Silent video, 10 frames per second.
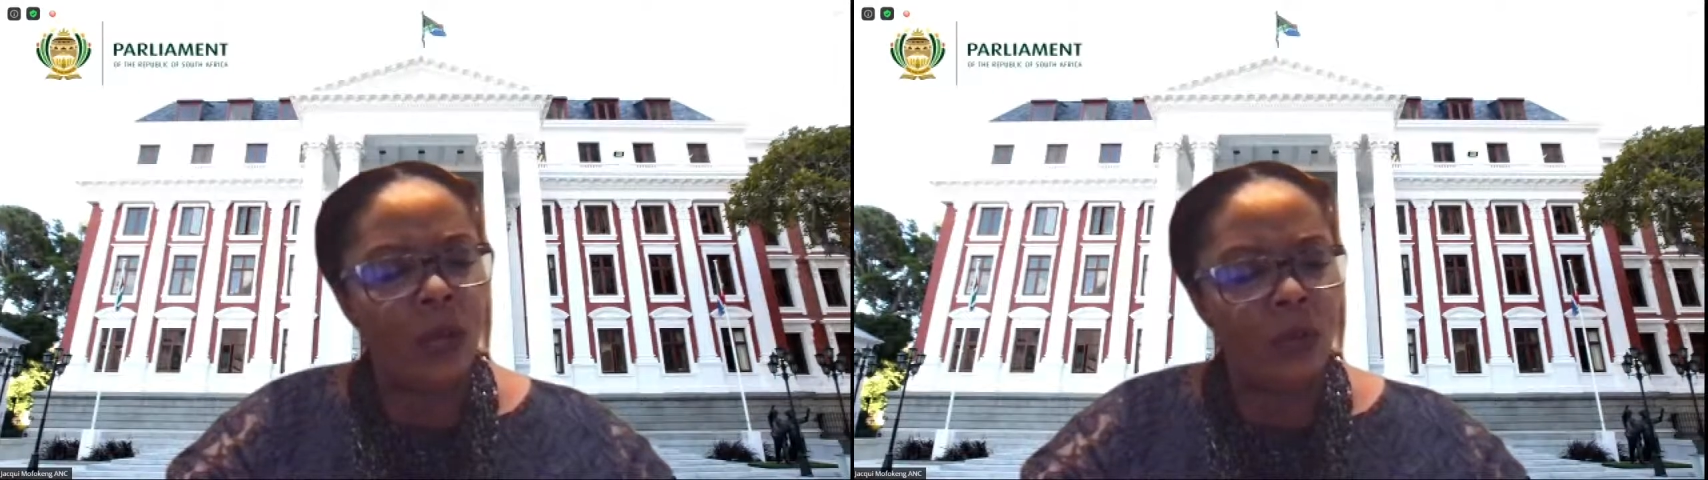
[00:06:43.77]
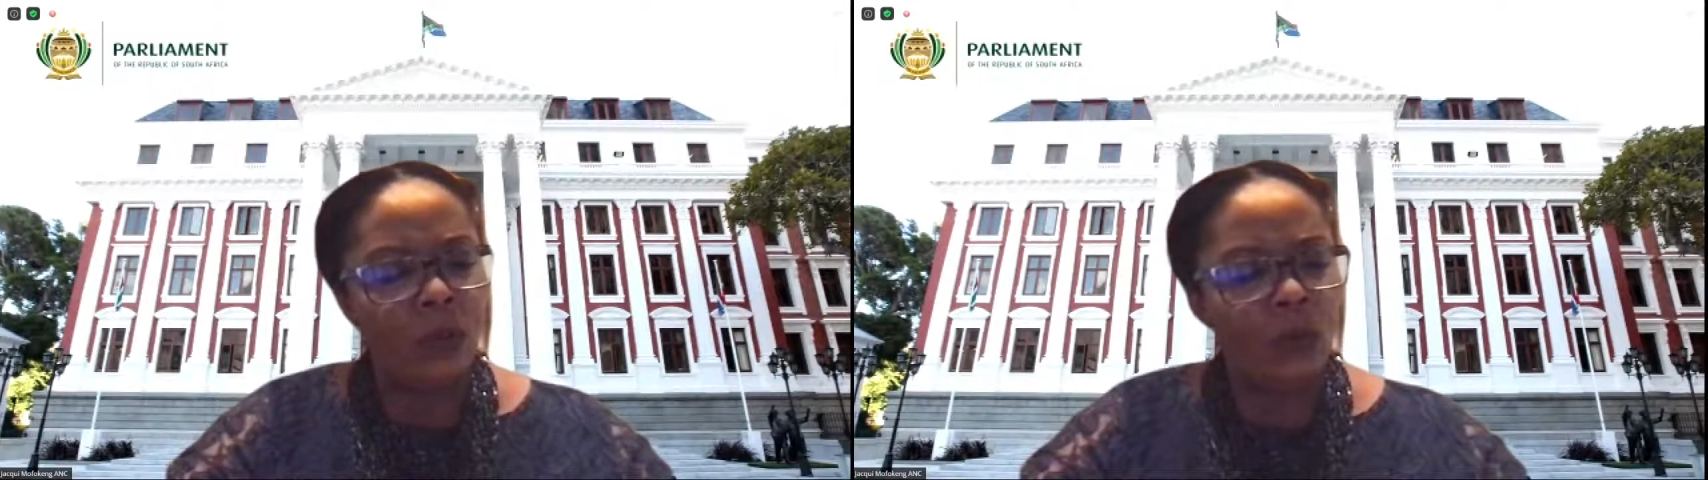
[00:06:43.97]

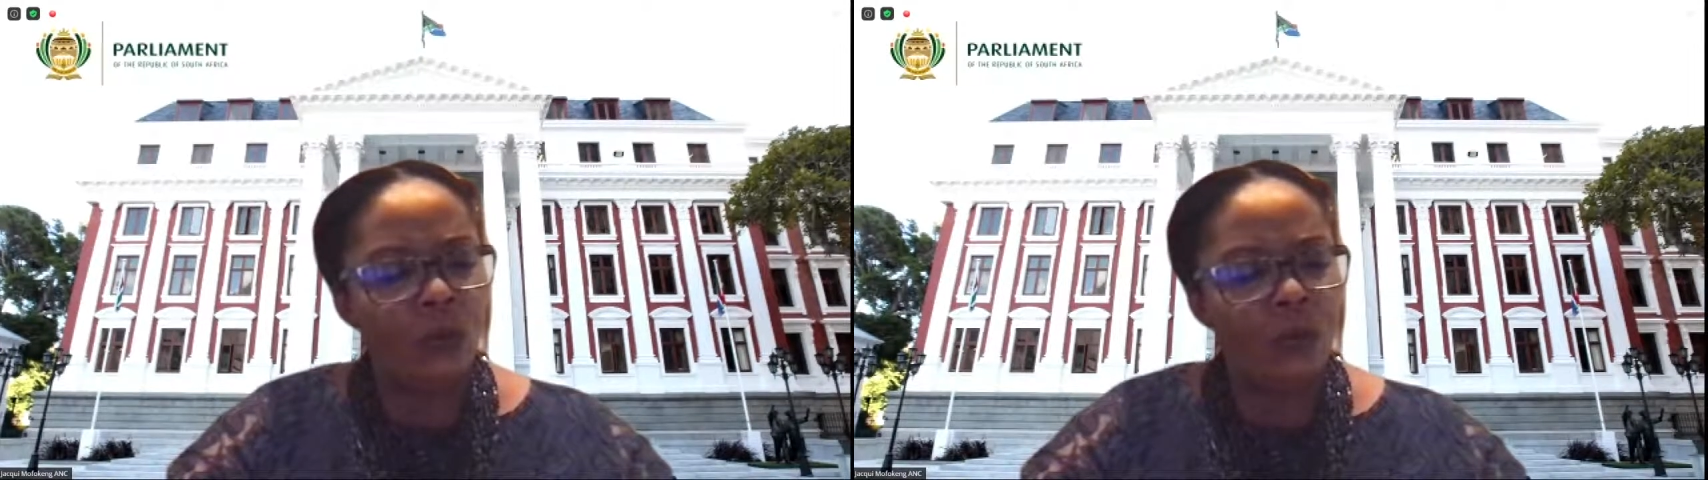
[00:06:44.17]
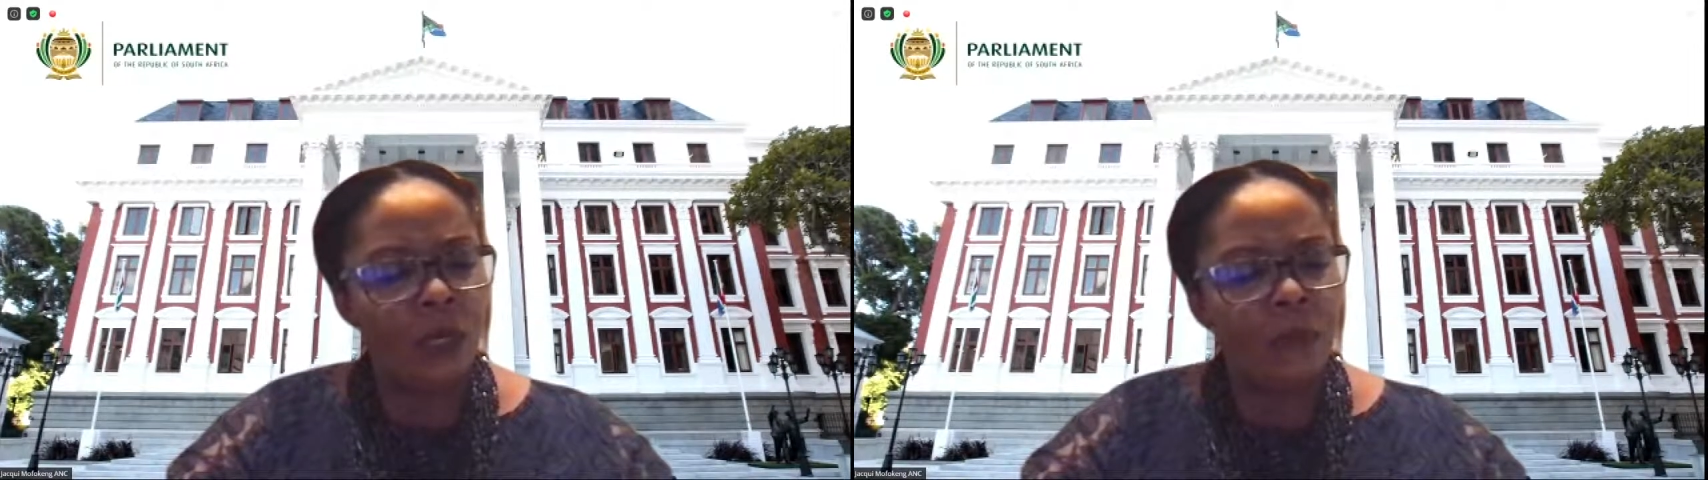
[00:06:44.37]
and
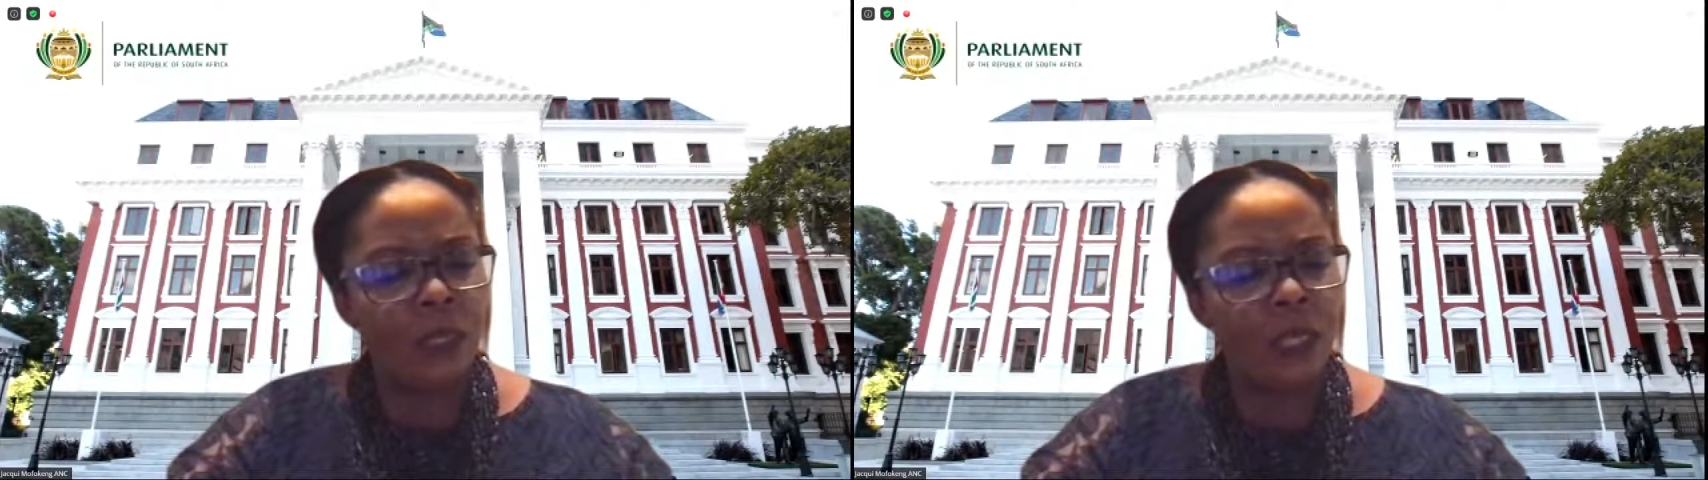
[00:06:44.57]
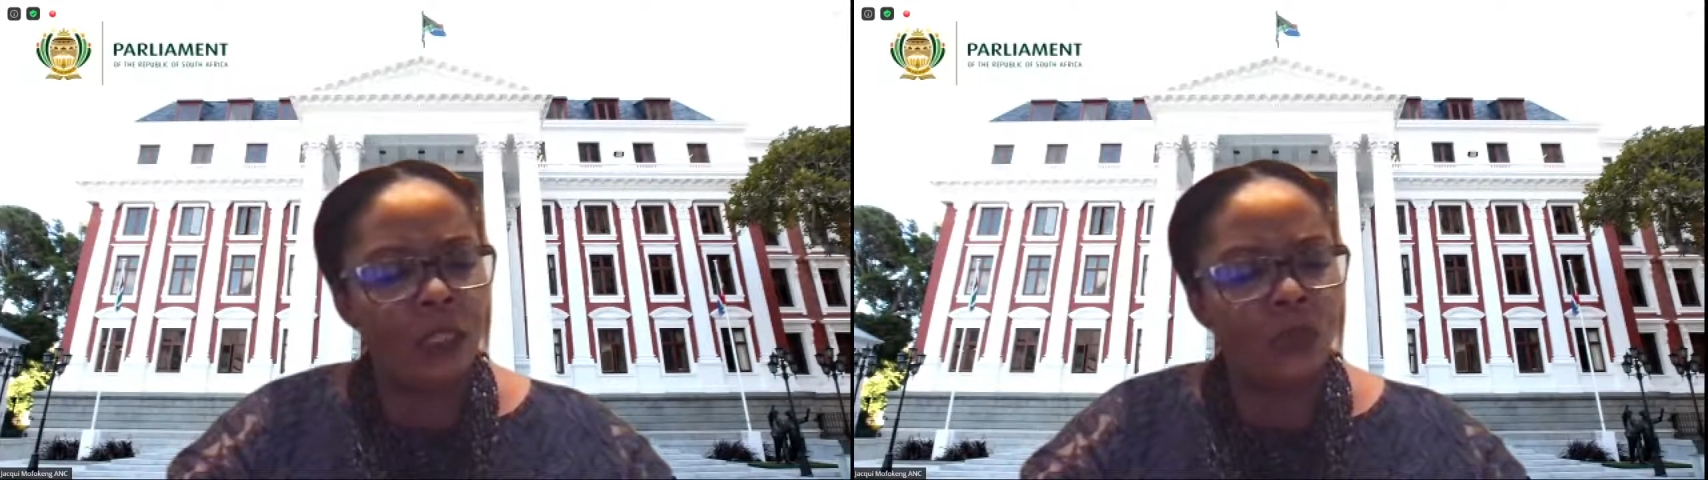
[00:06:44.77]
open up a case